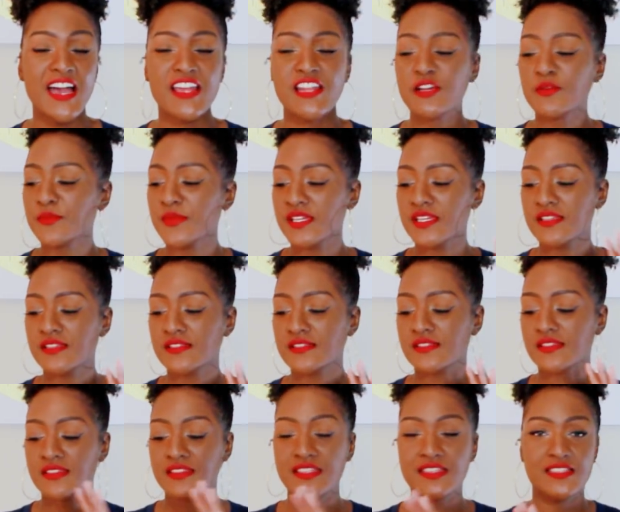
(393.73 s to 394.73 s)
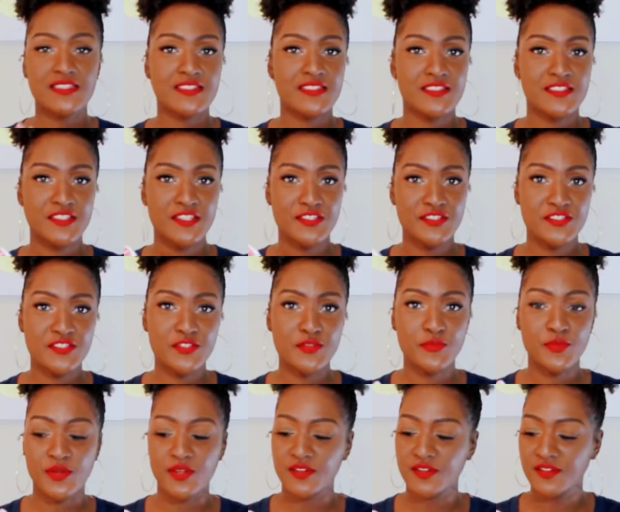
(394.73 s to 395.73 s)
item is this Tootsie
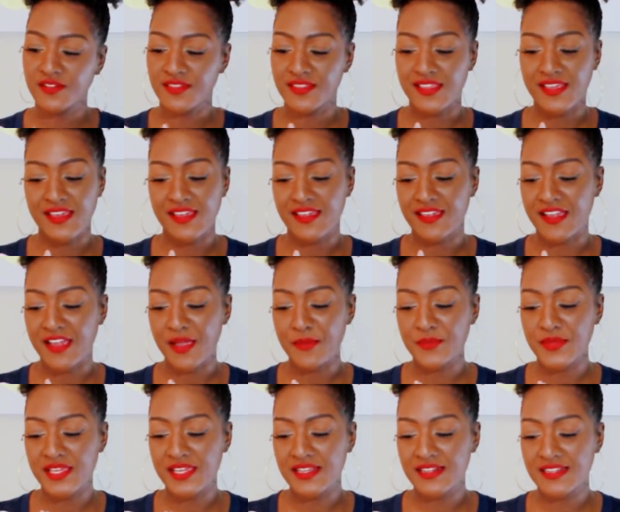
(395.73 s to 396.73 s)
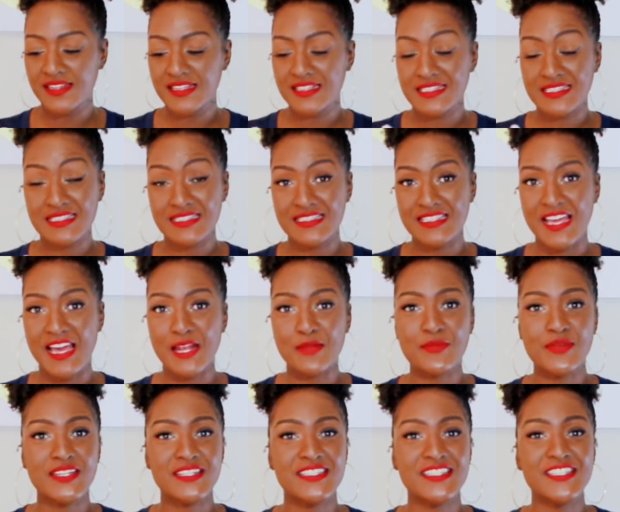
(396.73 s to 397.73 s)
Roll thing. I mean, it's not a
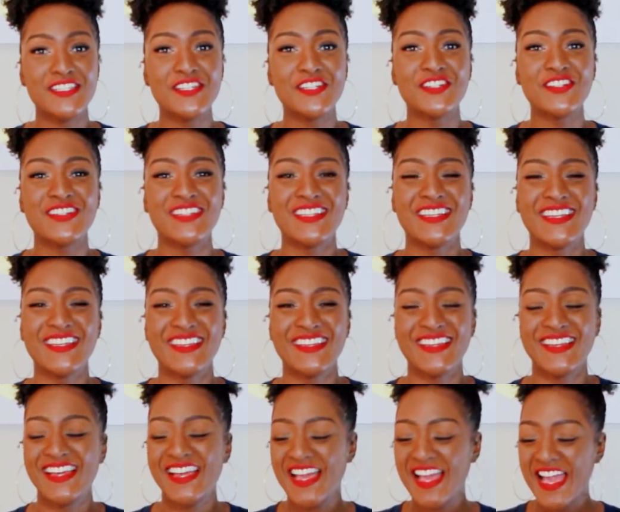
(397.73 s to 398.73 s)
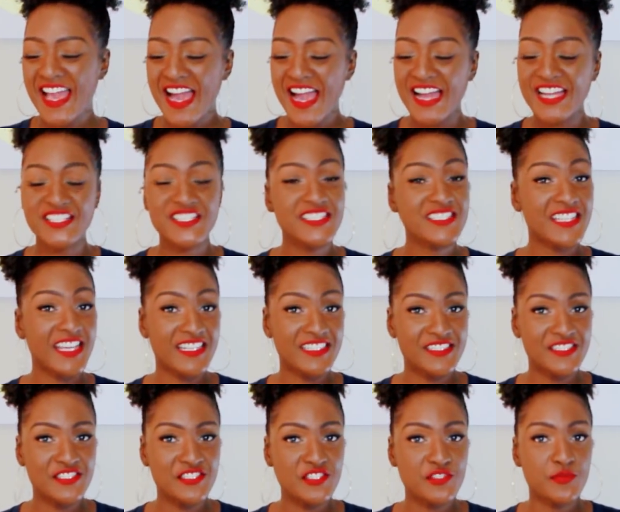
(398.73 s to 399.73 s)
big deal. I just like
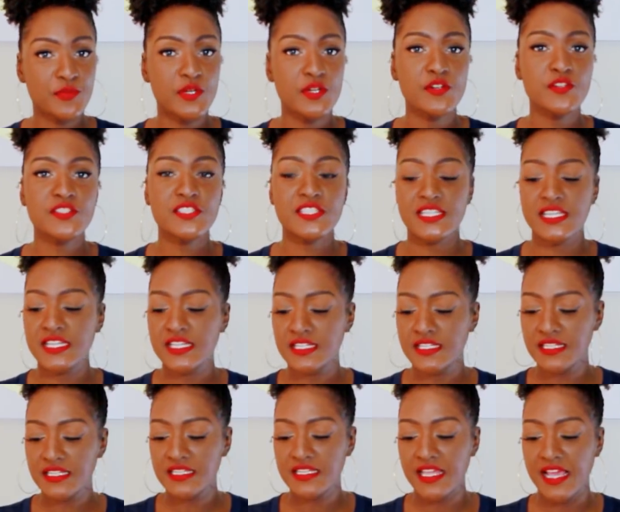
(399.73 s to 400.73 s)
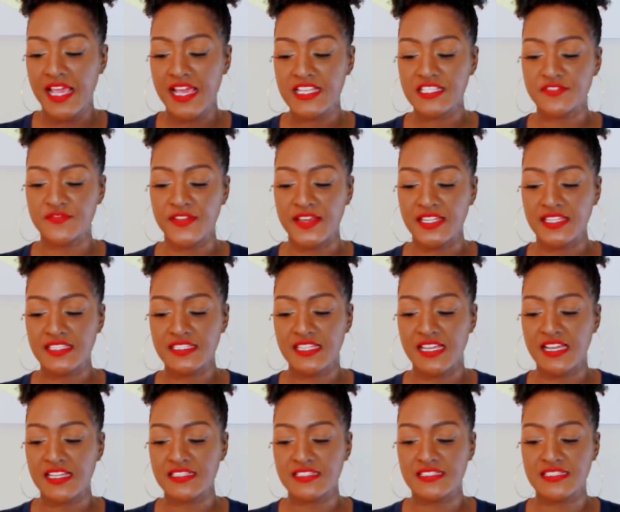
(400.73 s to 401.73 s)
Tootsie Rolls, and it has
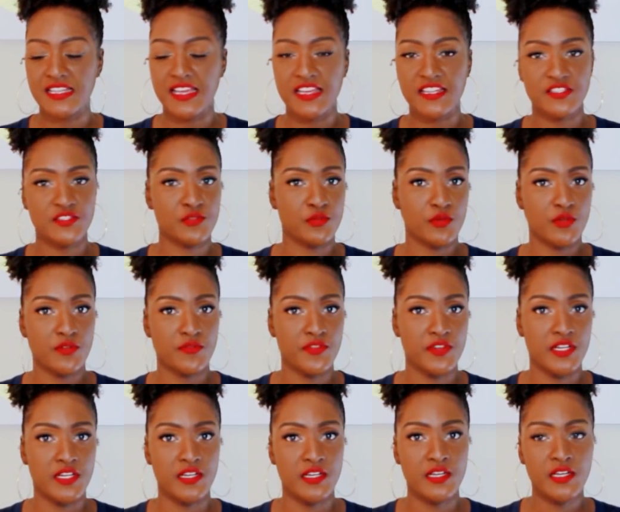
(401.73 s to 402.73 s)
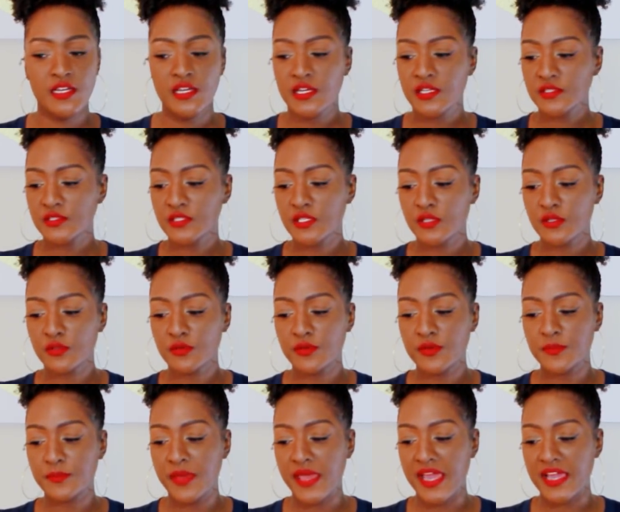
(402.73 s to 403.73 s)
Valentine's Day sort of a
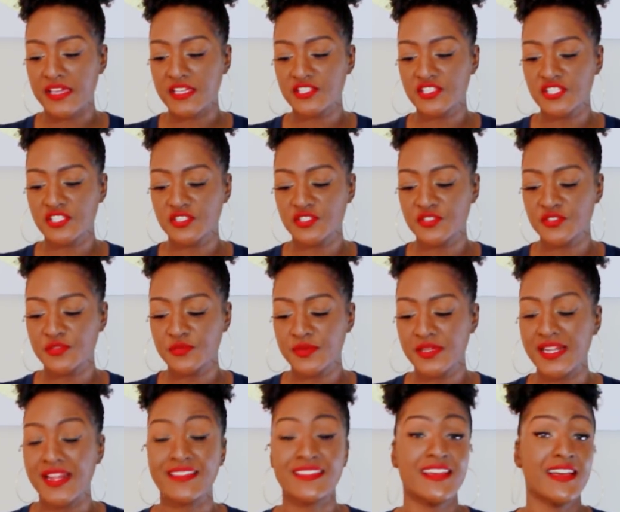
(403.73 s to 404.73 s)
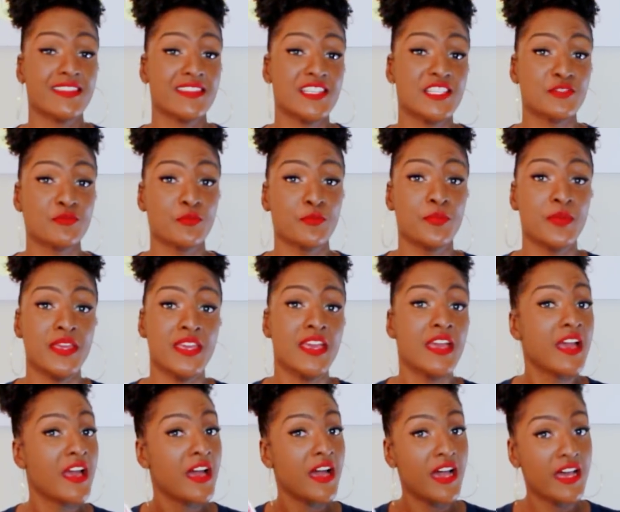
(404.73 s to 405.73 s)
logo and packaging to it. I thought this would be
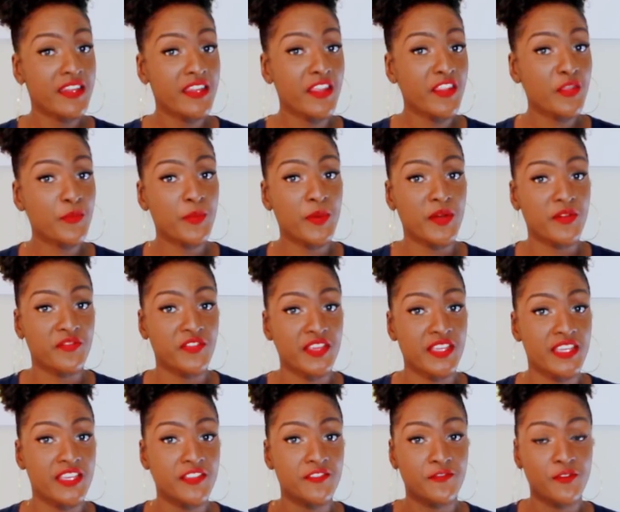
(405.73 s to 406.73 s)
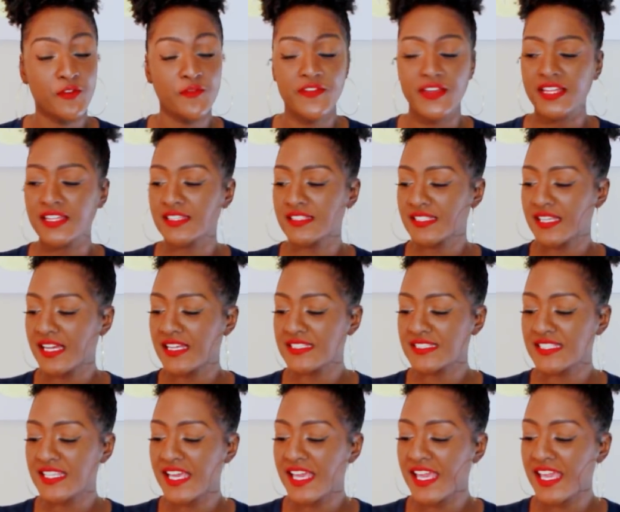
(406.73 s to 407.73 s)
another perfect gift for
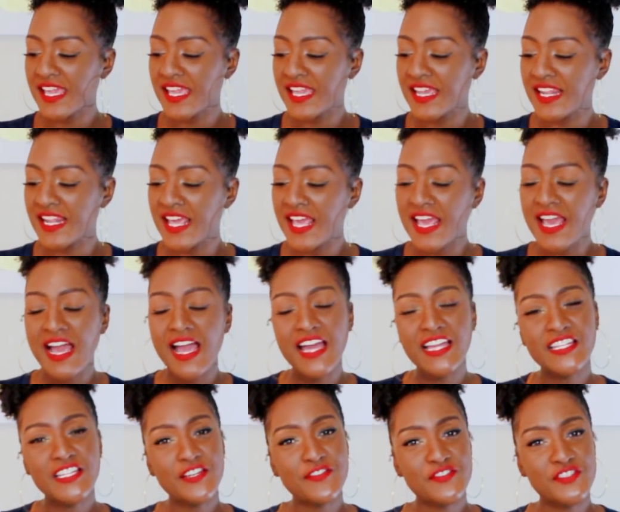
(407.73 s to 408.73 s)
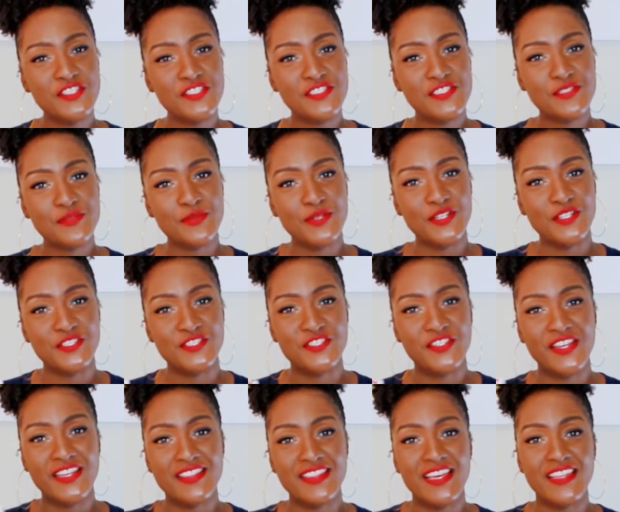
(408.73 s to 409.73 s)
Valentine's Day, and I love Tootsie Rolls,
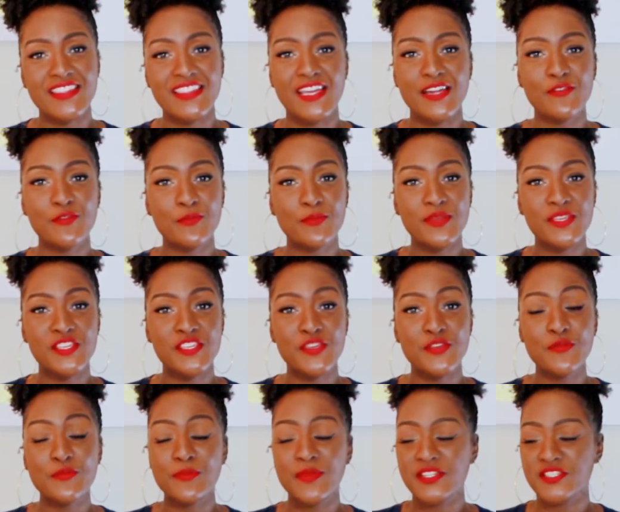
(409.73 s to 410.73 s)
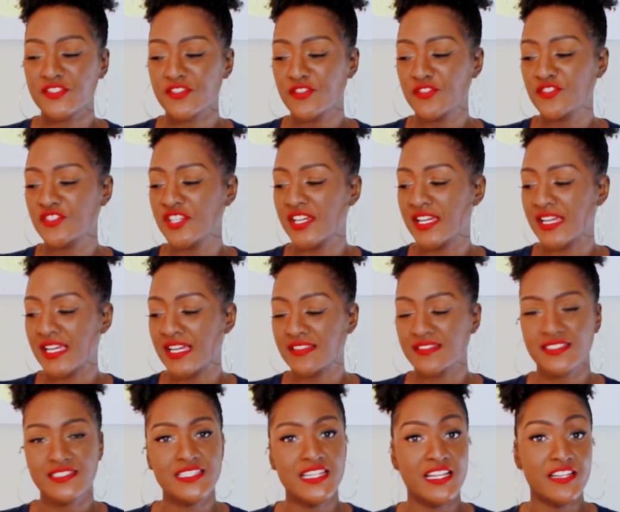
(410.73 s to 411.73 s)
so I thought that would be cute. Make sure you check out
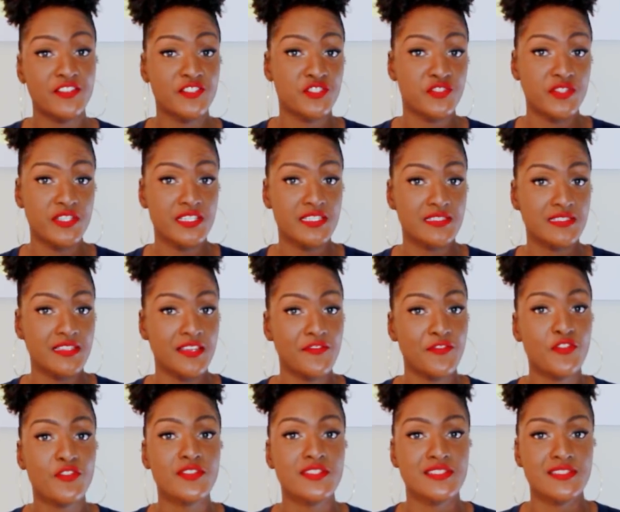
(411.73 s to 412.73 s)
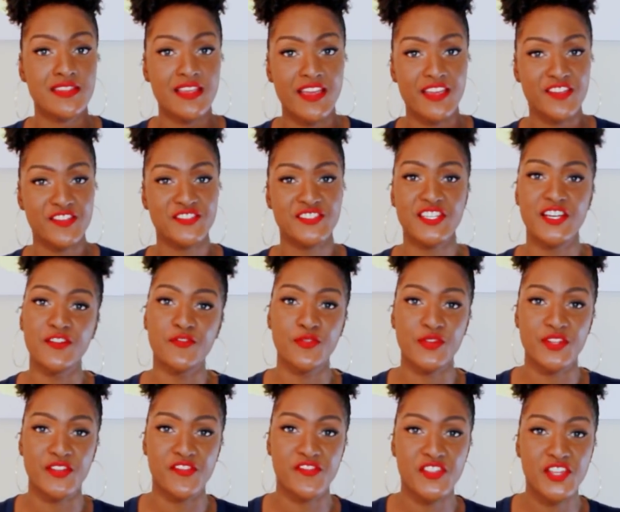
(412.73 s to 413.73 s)
the Dollar Tree to see if you can snag yourself
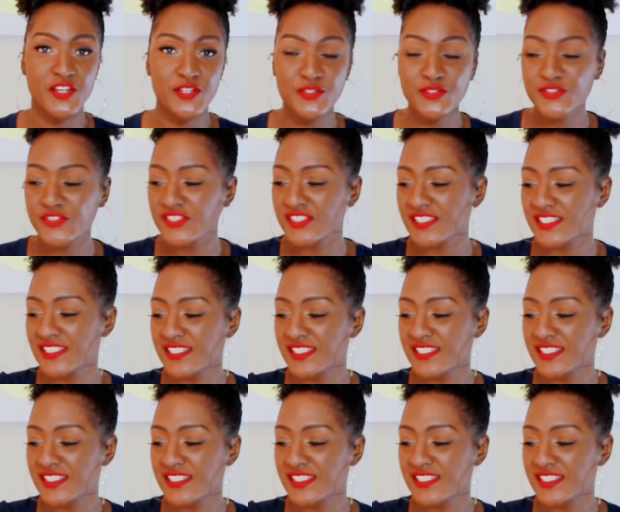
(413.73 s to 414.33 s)
one of those.